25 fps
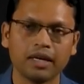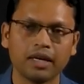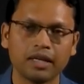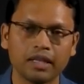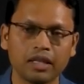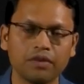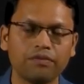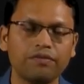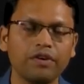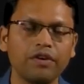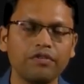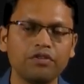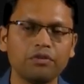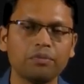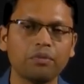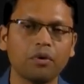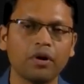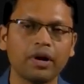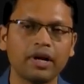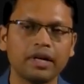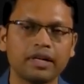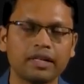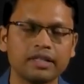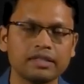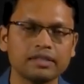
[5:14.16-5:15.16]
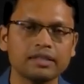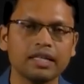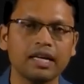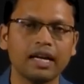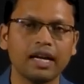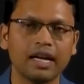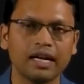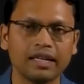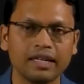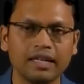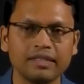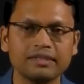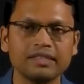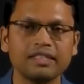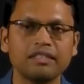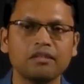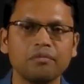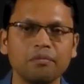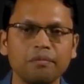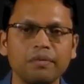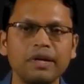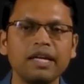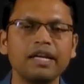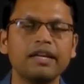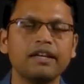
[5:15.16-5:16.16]
The fifth point is, does it
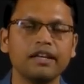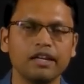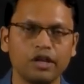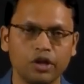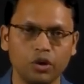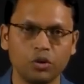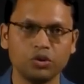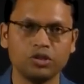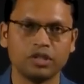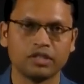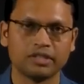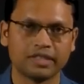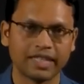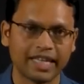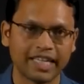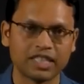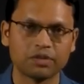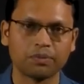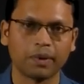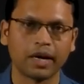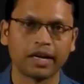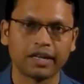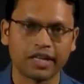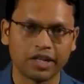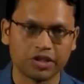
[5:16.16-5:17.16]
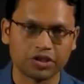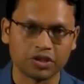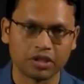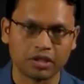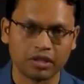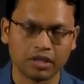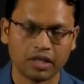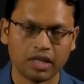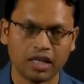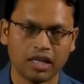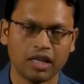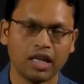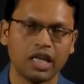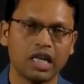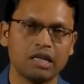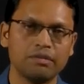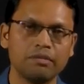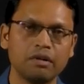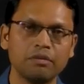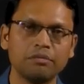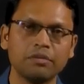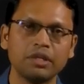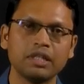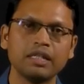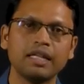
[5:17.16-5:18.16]
meet users' expectation?
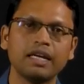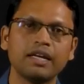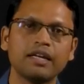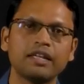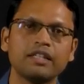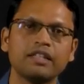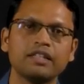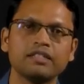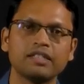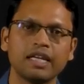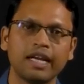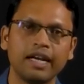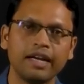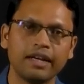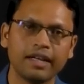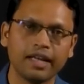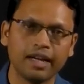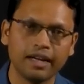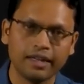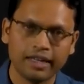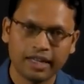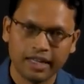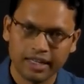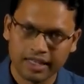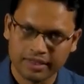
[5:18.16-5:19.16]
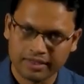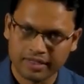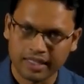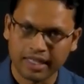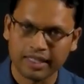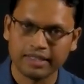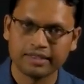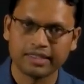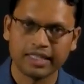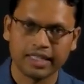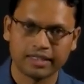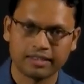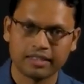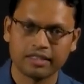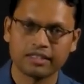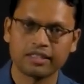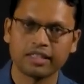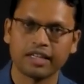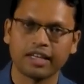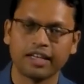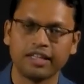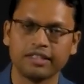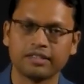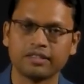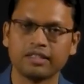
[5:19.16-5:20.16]
Remember that this entire data science
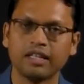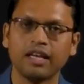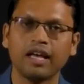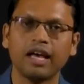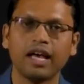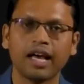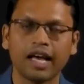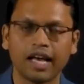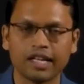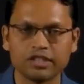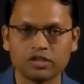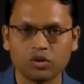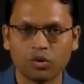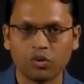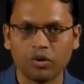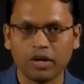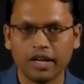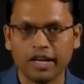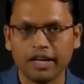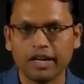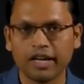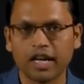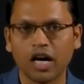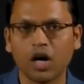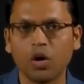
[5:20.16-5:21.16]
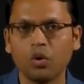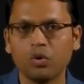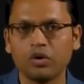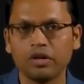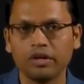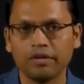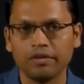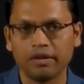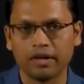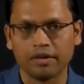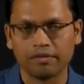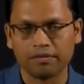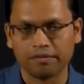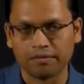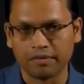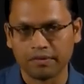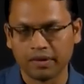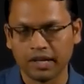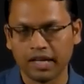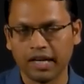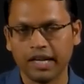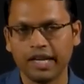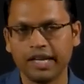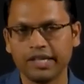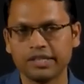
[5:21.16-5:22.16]
exercise has only now
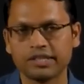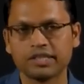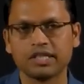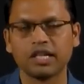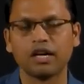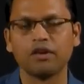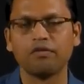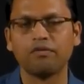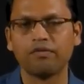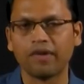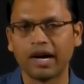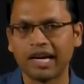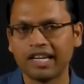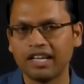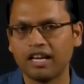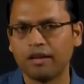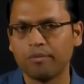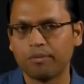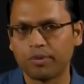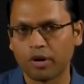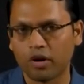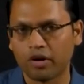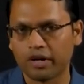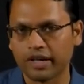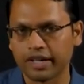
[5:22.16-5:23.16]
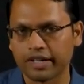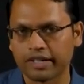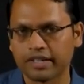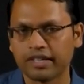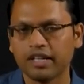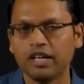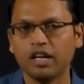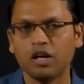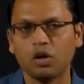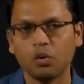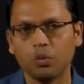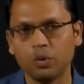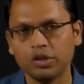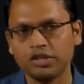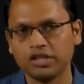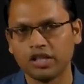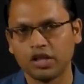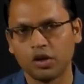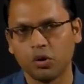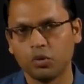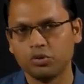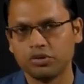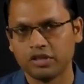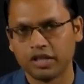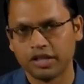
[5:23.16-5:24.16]
released a final product which a
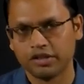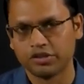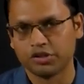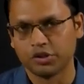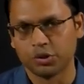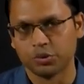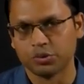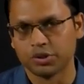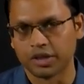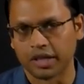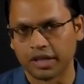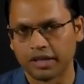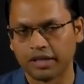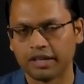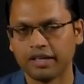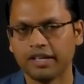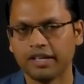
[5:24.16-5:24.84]
user is using.